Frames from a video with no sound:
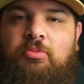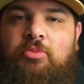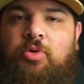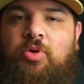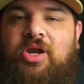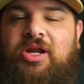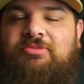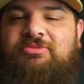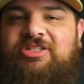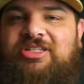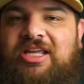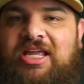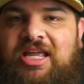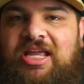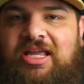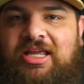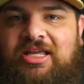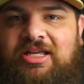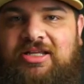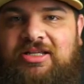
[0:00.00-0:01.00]
But what I'm
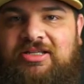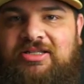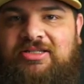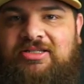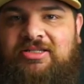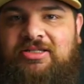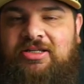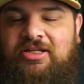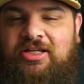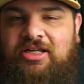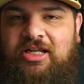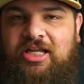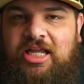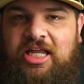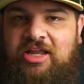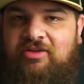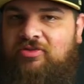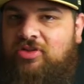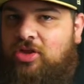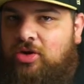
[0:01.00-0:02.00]
saying is,
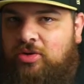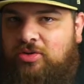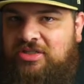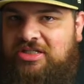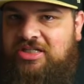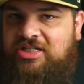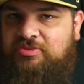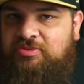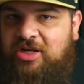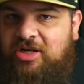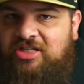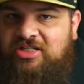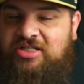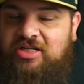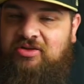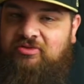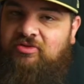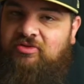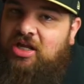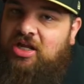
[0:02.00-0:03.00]
even though it was
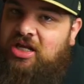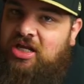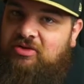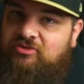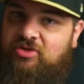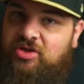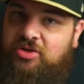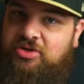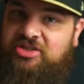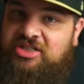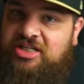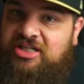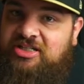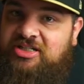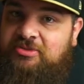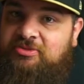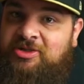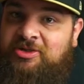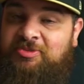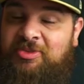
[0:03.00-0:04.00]
expensive and even though it
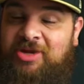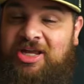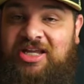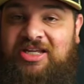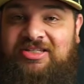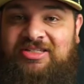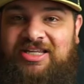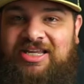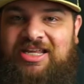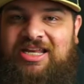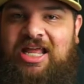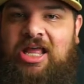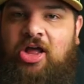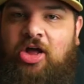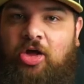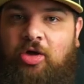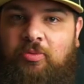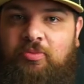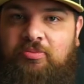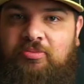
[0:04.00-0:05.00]
takes up space, it
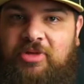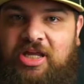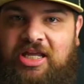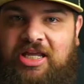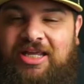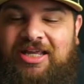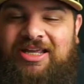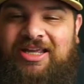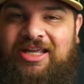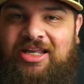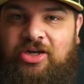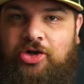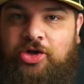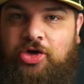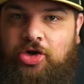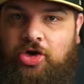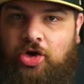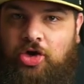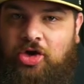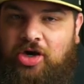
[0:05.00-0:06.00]
helped me in a
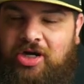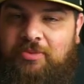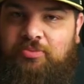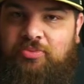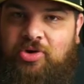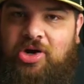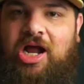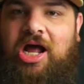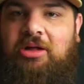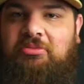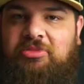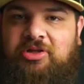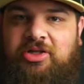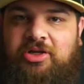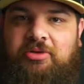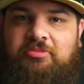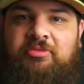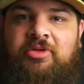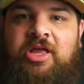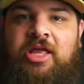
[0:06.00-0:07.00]
current
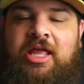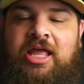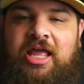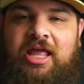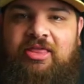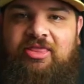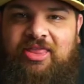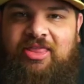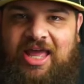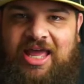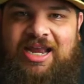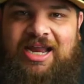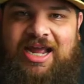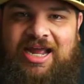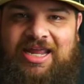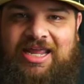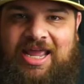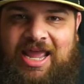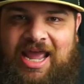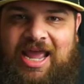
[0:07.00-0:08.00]
problem that
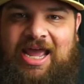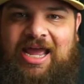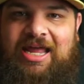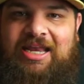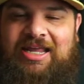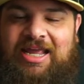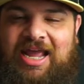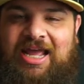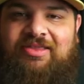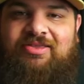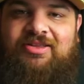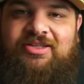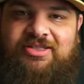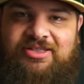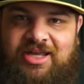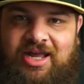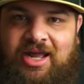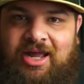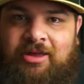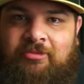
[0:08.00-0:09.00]
I had at the
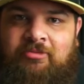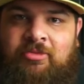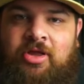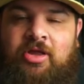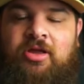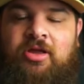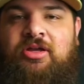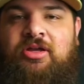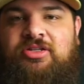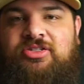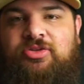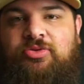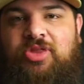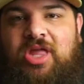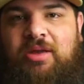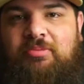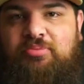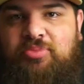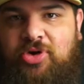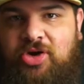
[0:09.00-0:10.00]
time. So
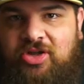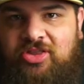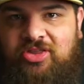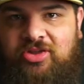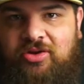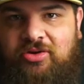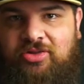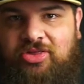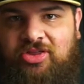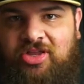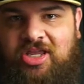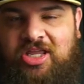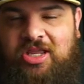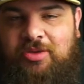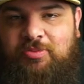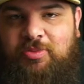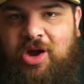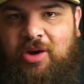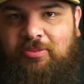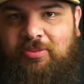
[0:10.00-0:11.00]
that book that you're
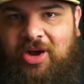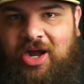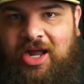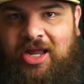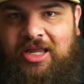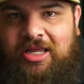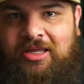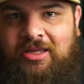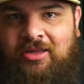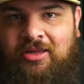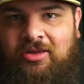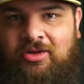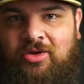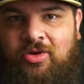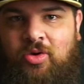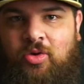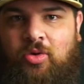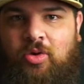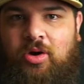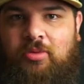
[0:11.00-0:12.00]
thinking about buying,
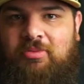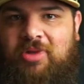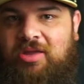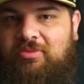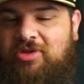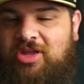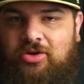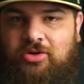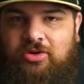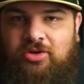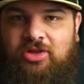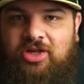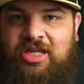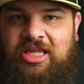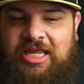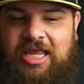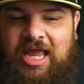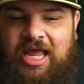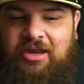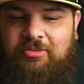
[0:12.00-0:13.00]
or maybe you're
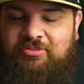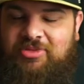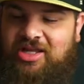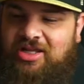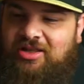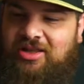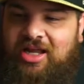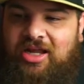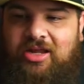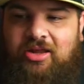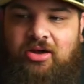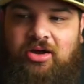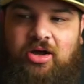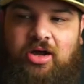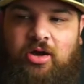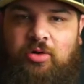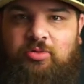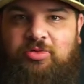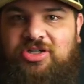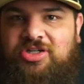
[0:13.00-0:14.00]
looking at and being like,
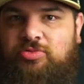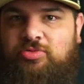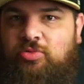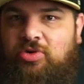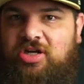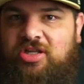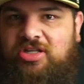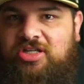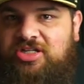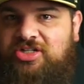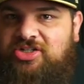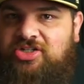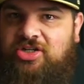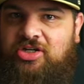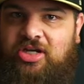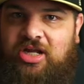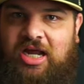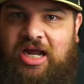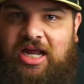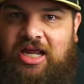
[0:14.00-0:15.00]
oh, which one of these
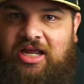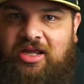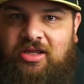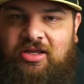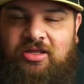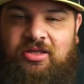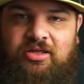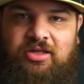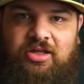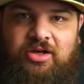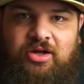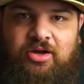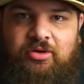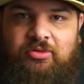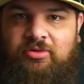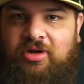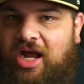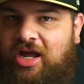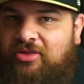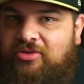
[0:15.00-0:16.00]
should I, you
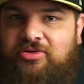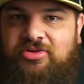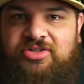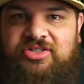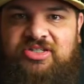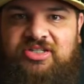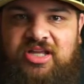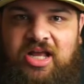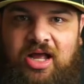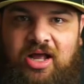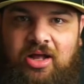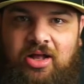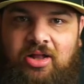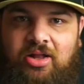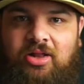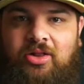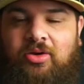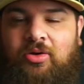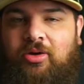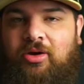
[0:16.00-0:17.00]
know, either
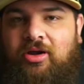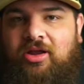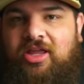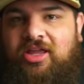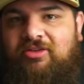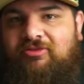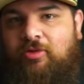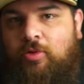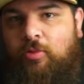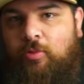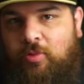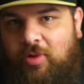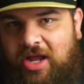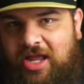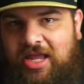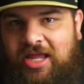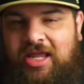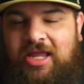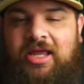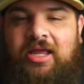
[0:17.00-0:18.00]
sell or give
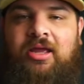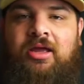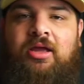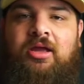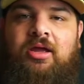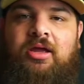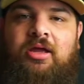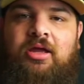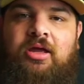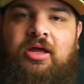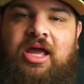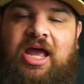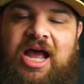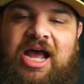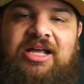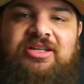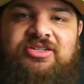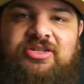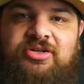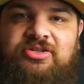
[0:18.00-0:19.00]
away?
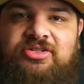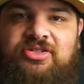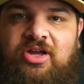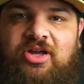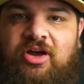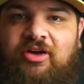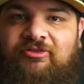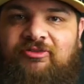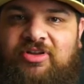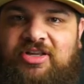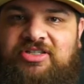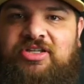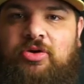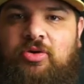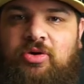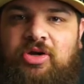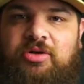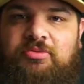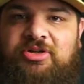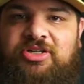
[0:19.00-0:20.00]
Ask yourself, is it
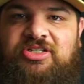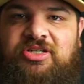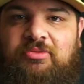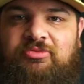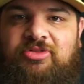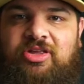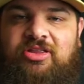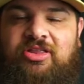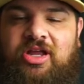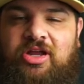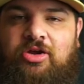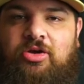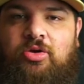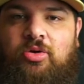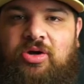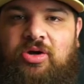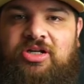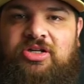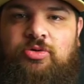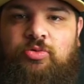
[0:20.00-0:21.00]
going to be something that you're
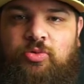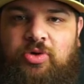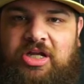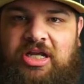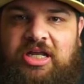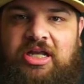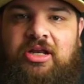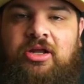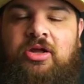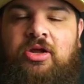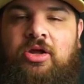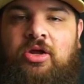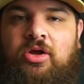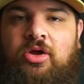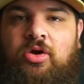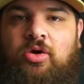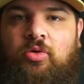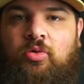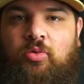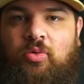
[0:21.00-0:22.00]
going to read
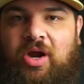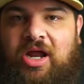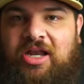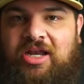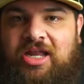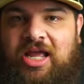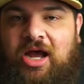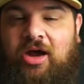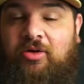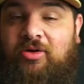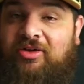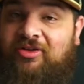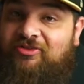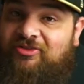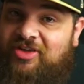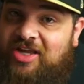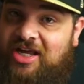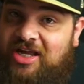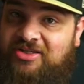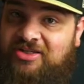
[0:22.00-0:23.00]
right now?
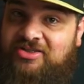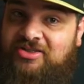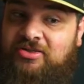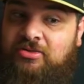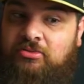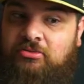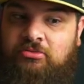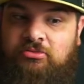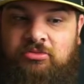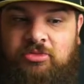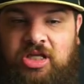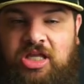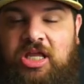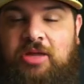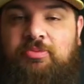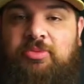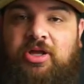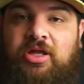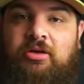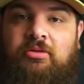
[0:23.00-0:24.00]
If yes,
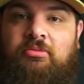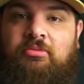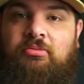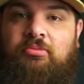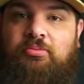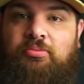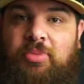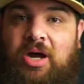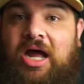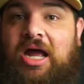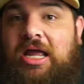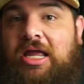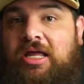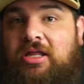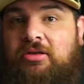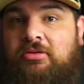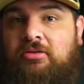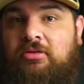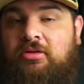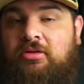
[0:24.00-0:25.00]
keep it, buy it.